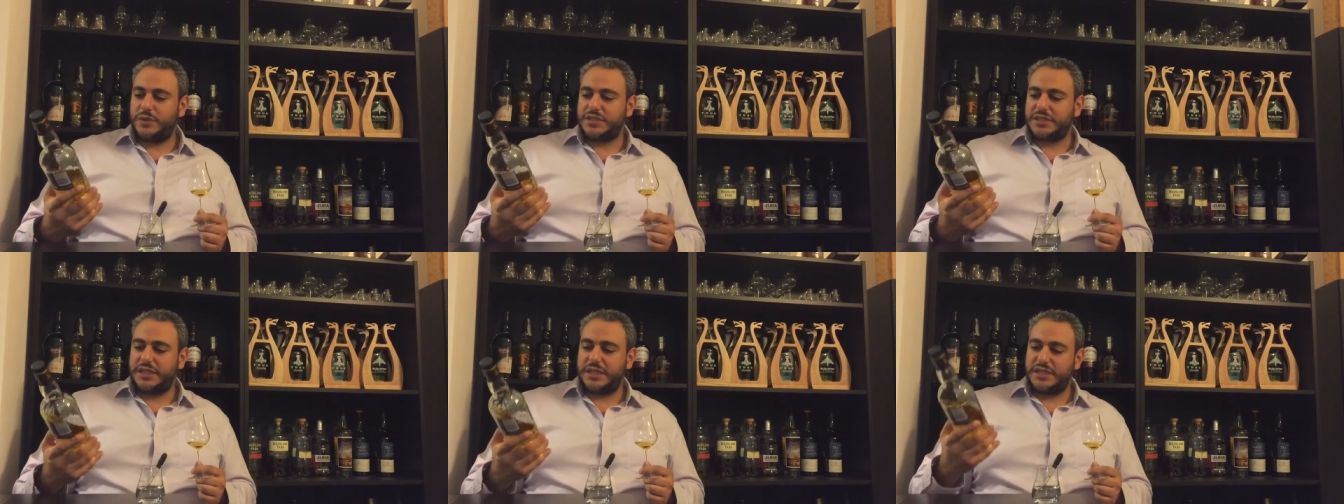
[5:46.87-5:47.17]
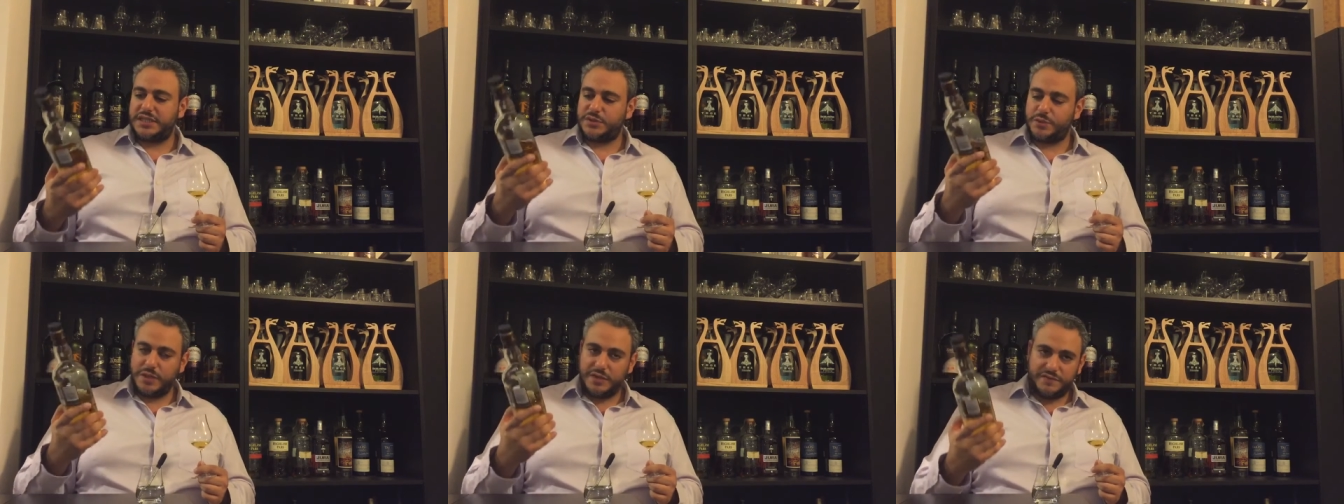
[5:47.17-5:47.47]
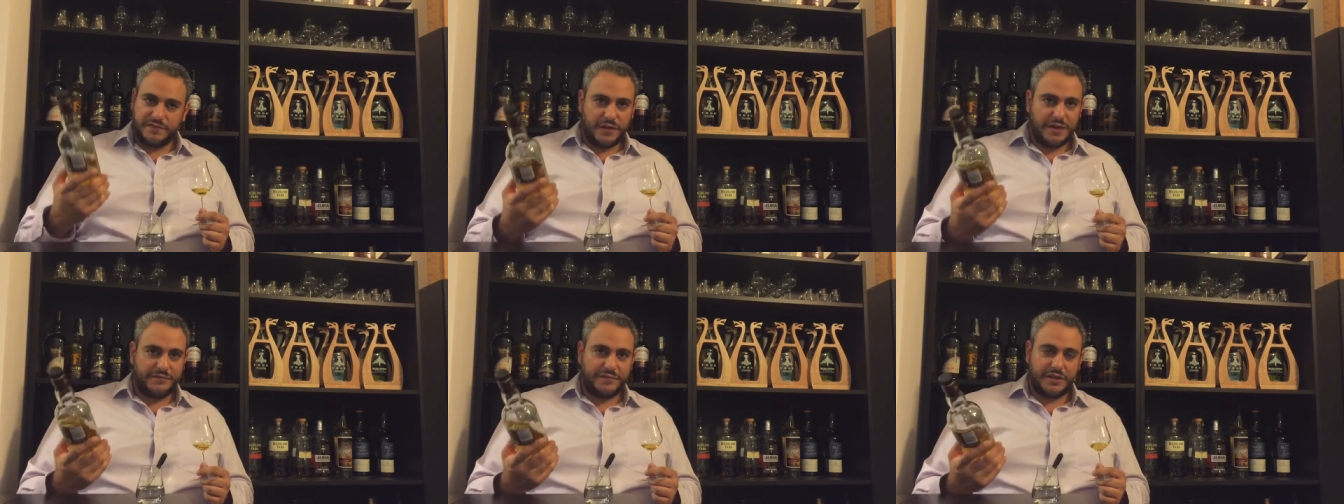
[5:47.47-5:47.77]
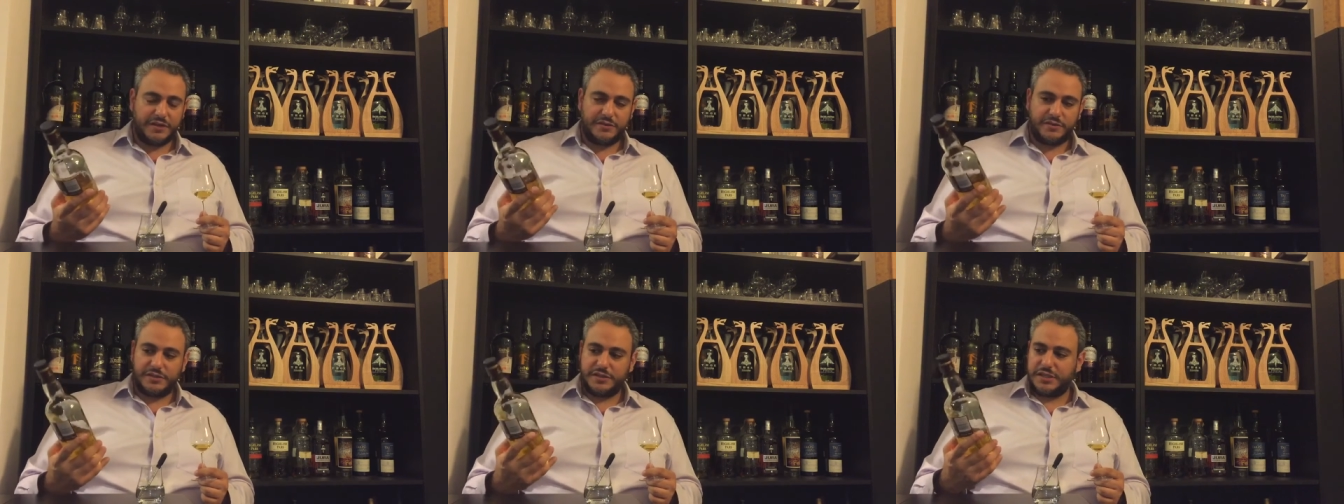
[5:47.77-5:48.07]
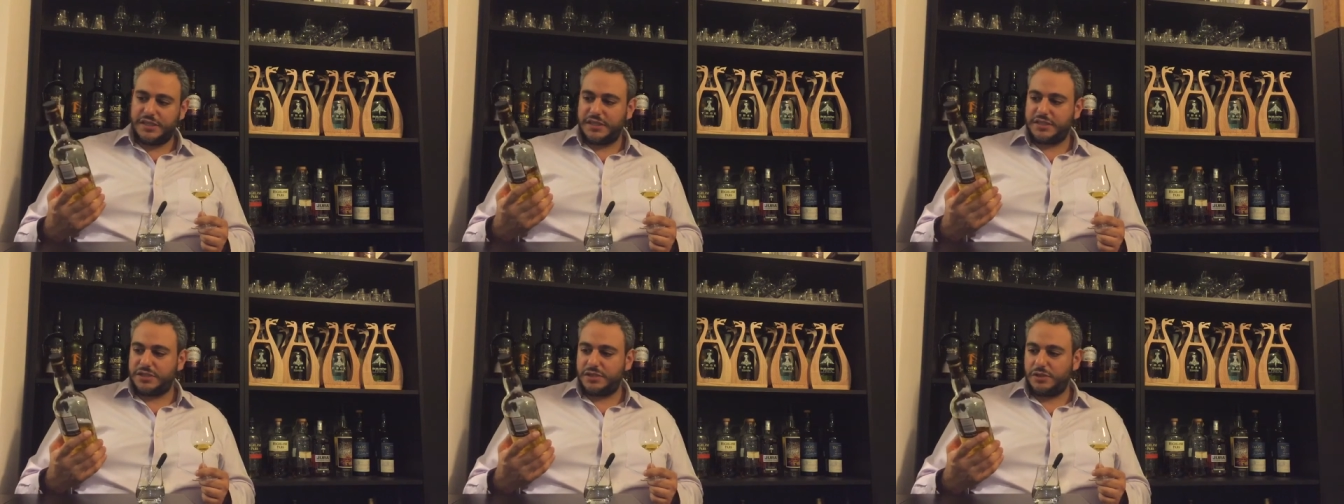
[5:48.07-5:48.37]
whiskey. It's 25
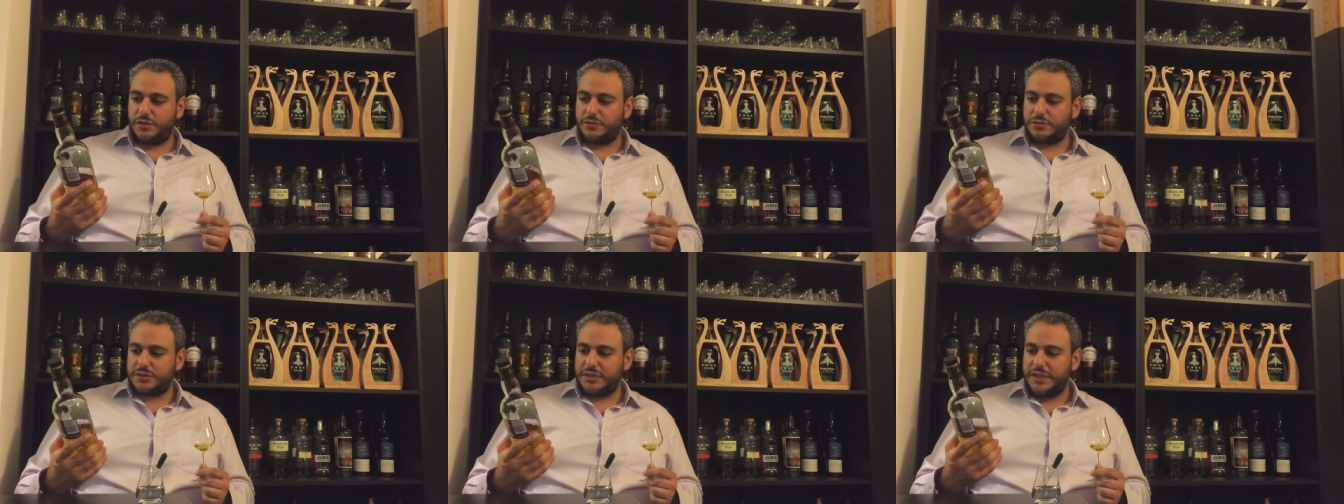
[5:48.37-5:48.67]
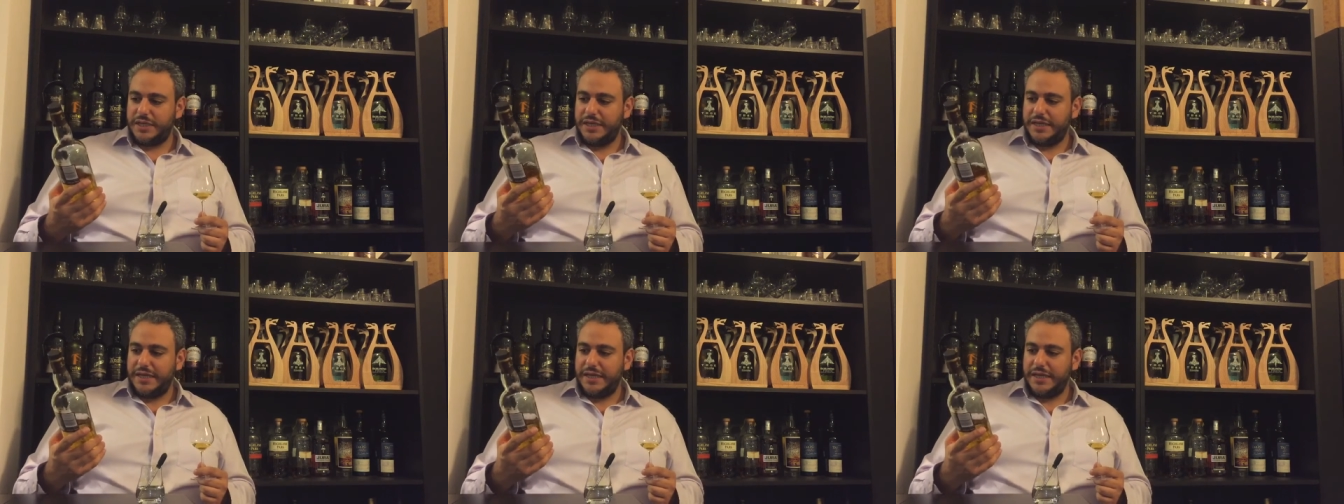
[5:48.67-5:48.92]
years old.